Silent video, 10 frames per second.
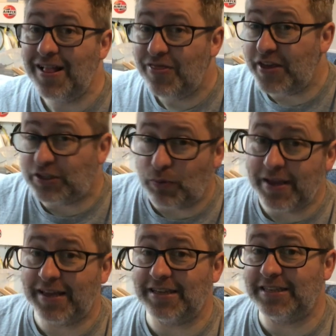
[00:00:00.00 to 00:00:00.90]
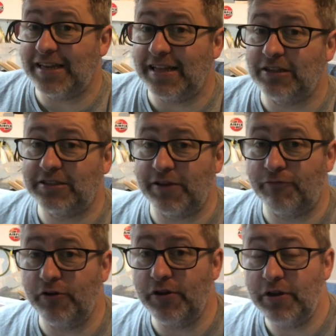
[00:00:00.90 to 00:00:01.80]
This week it's a little
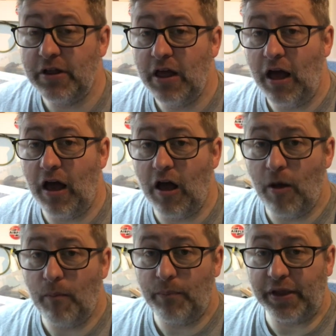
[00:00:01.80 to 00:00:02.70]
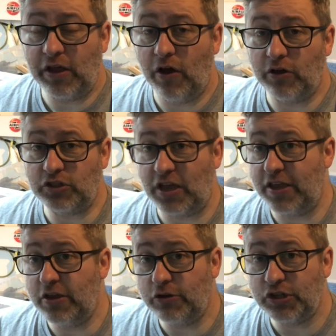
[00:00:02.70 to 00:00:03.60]
different because I
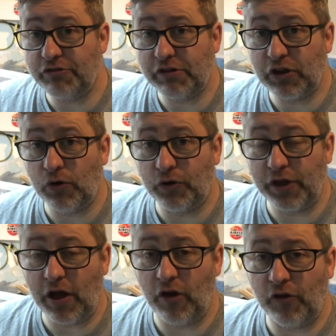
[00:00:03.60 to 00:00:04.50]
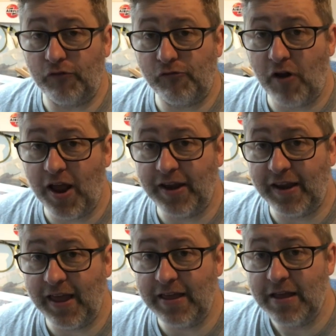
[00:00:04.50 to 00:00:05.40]
usually record it on a
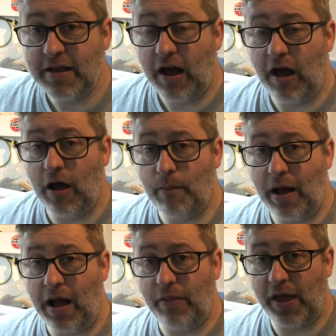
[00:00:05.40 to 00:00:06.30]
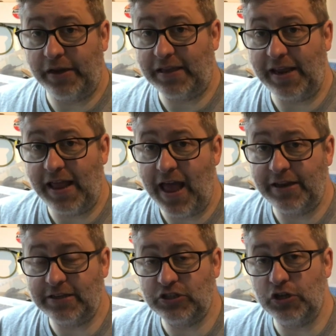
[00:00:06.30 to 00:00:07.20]
Friday and then get it
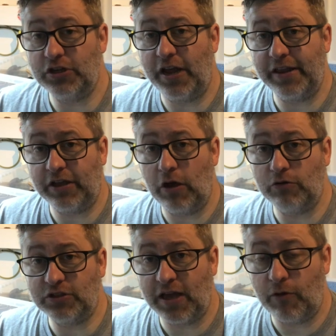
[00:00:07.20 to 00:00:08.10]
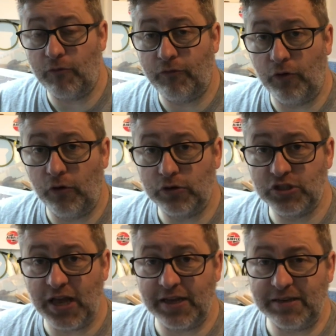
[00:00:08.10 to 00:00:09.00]
edited and it goes out for
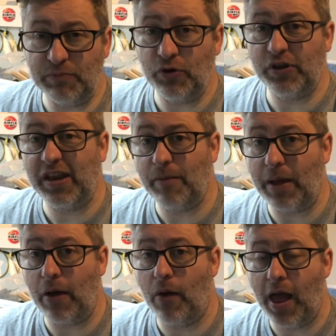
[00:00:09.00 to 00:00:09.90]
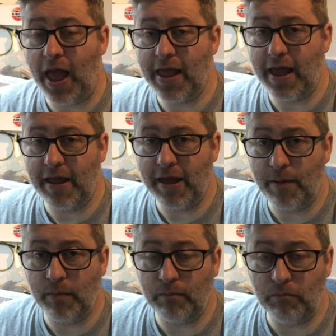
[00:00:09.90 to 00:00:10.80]
Saturday morning about 8
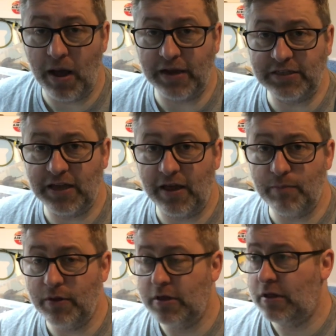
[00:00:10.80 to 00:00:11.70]
a.m. my time.